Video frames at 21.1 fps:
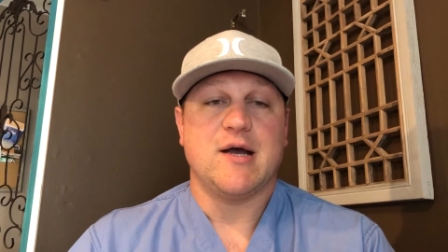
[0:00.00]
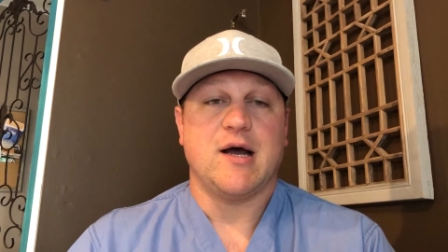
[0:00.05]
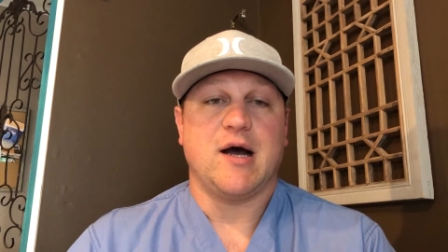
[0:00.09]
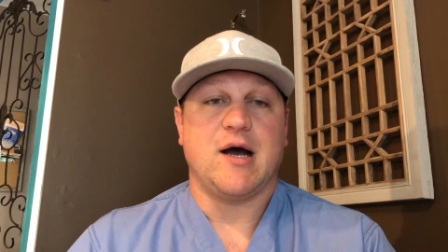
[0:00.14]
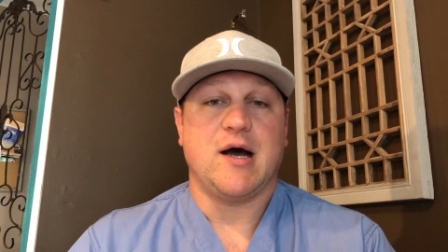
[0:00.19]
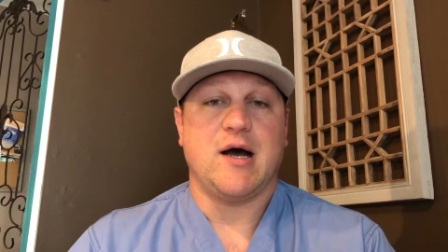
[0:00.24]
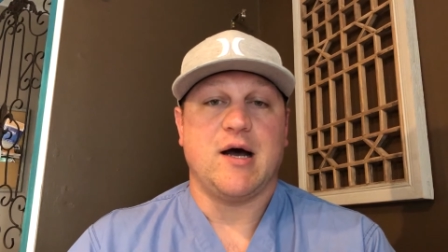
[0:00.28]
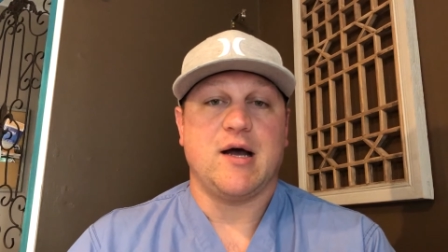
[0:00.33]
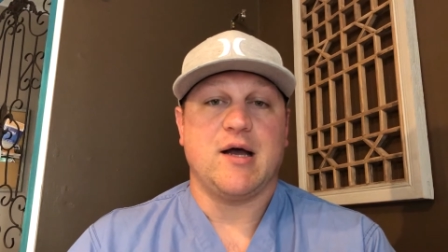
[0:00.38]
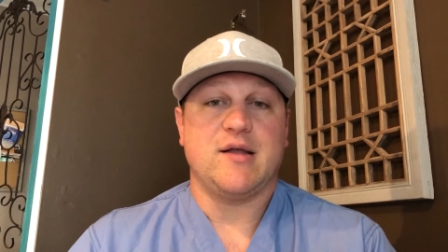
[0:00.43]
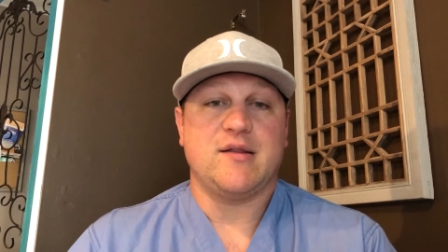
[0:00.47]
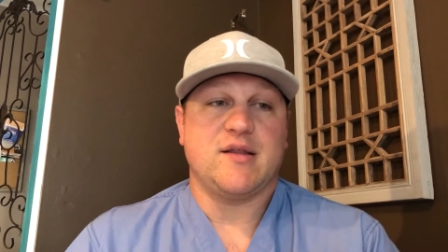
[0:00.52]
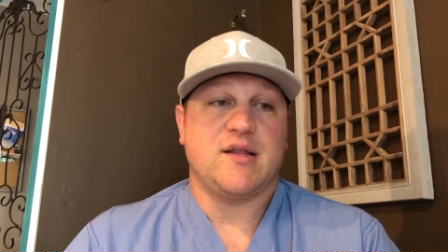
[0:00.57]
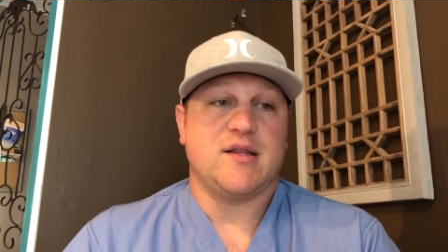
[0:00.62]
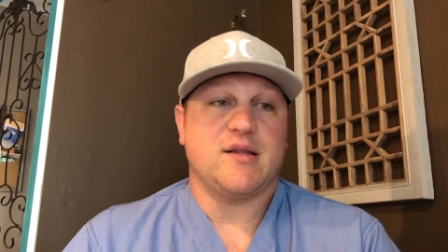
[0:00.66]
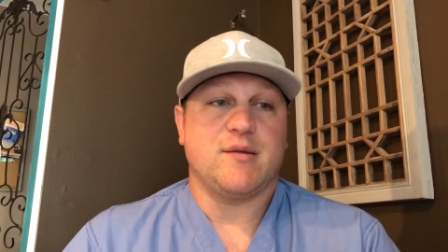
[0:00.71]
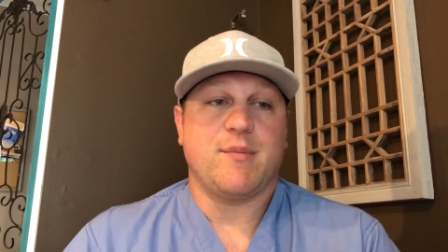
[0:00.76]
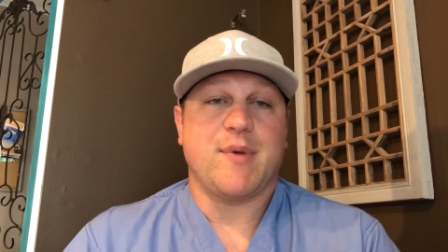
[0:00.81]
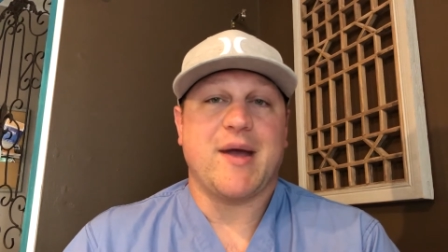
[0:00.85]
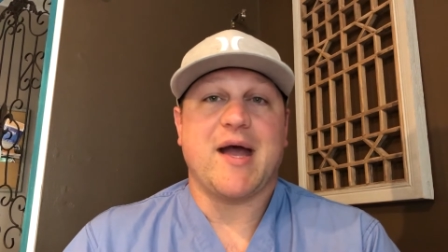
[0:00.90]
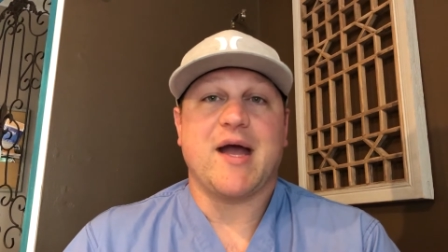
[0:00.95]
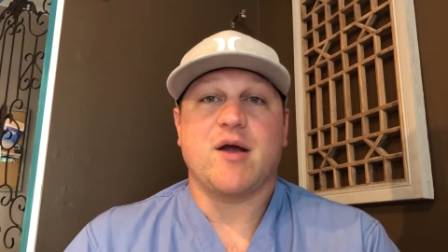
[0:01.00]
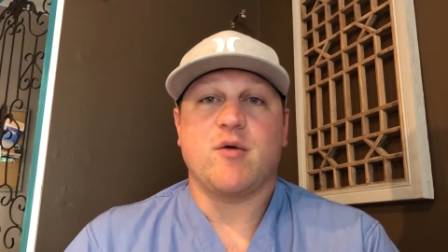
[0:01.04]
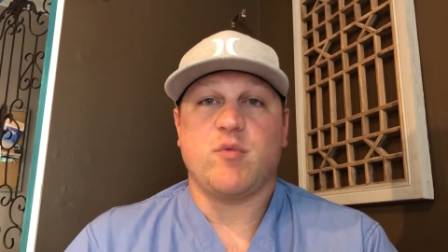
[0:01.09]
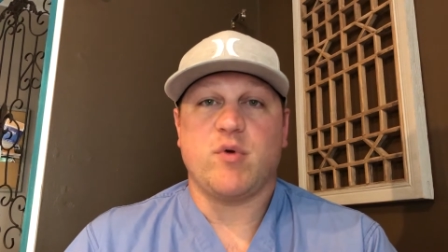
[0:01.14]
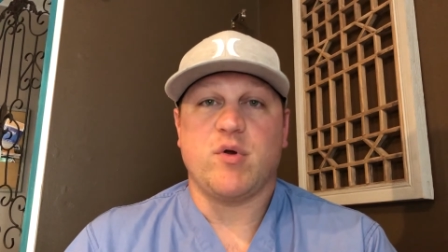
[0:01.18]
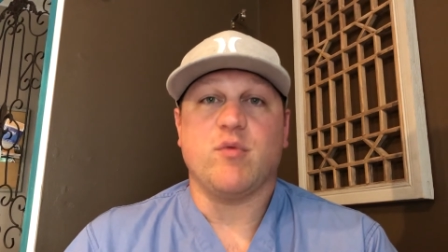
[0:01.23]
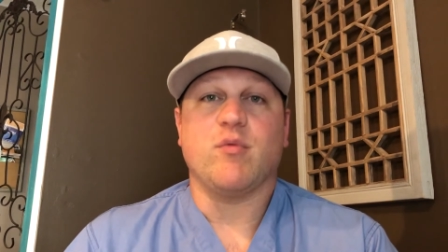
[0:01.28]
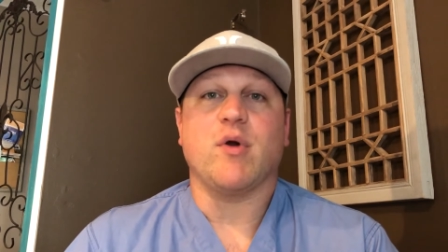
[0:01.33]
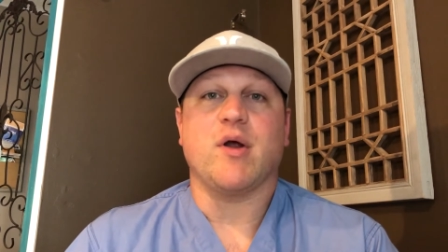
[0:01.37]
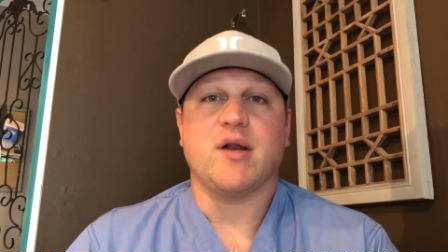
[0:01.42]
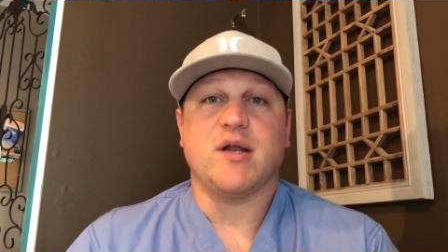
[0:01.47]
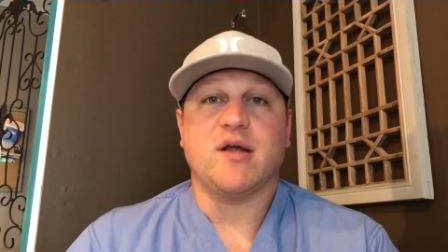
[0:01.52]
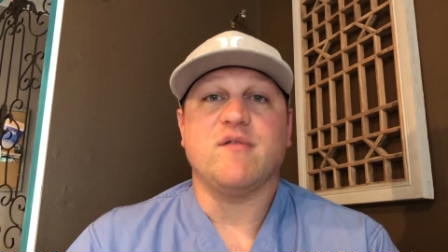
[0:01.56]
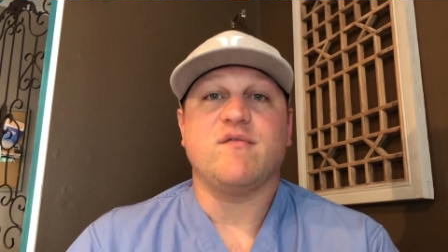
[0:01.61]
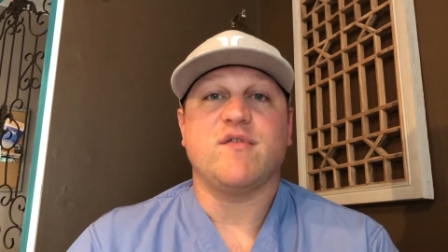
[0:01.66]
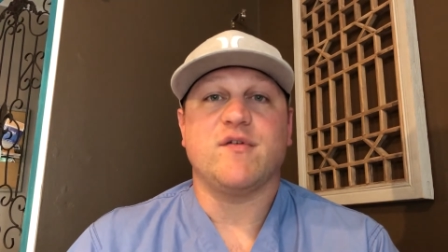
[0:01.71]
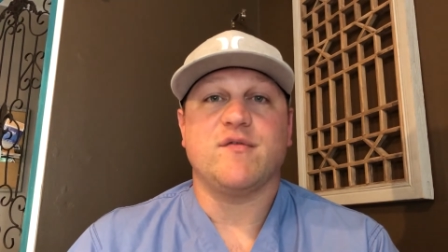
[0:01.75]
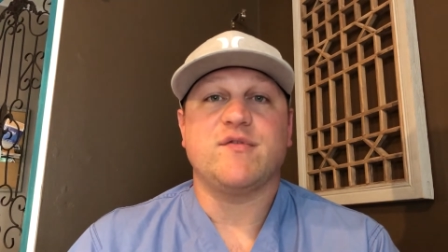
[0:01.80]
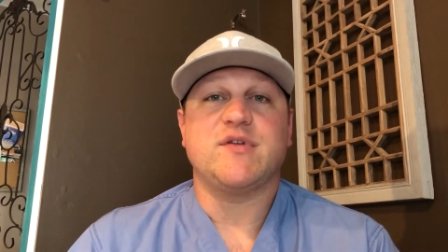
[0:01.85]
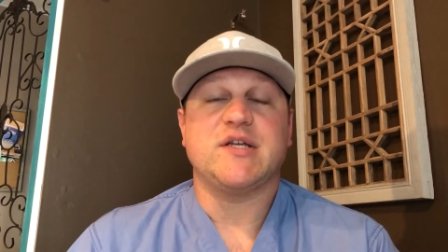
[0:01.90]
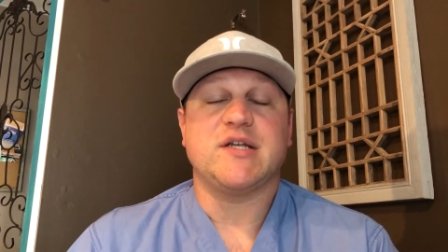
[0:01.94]
and then the bag we run at
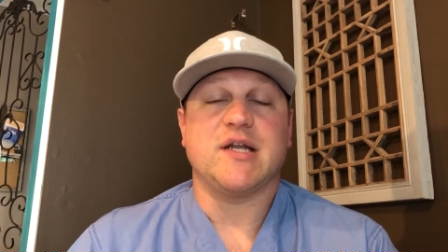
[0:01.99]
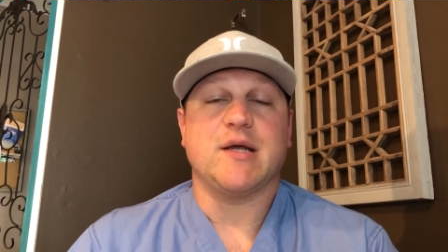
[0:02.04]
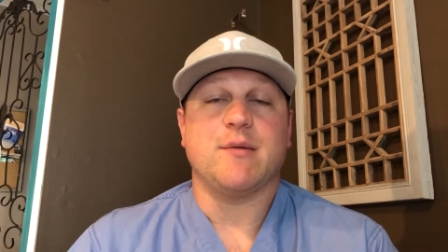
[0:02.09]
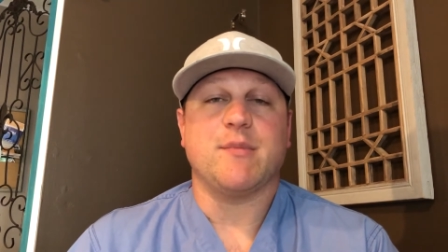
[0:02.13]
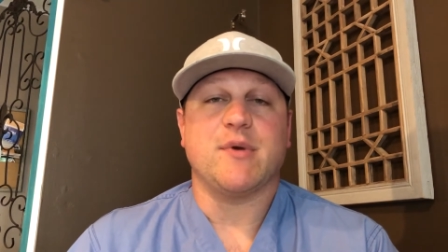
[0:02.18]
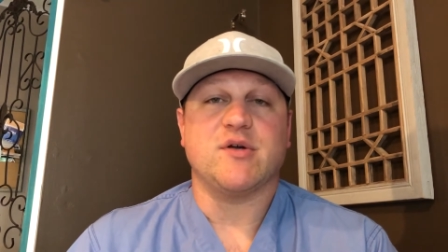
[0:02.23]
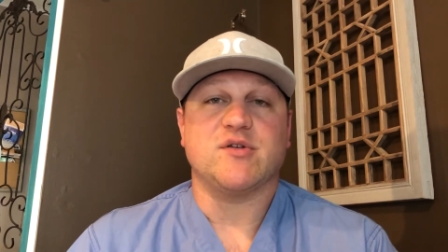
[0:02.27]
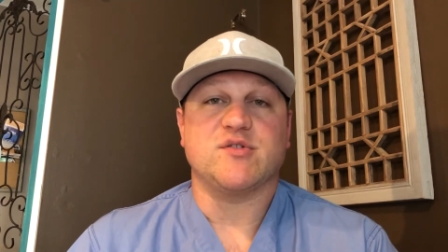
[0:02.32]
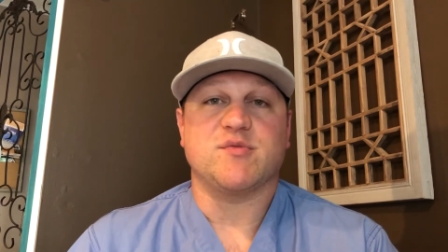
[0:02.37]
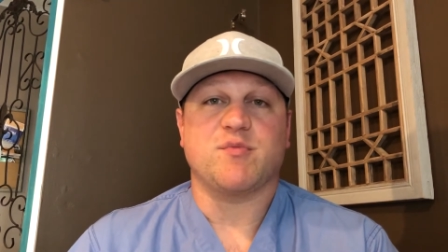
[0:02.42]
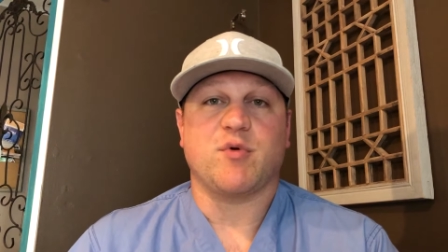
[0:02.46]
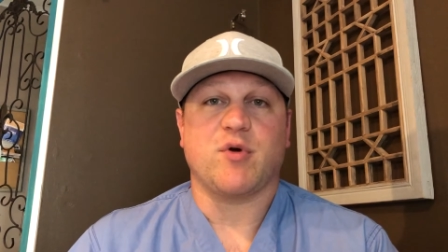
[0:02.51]
15 mLs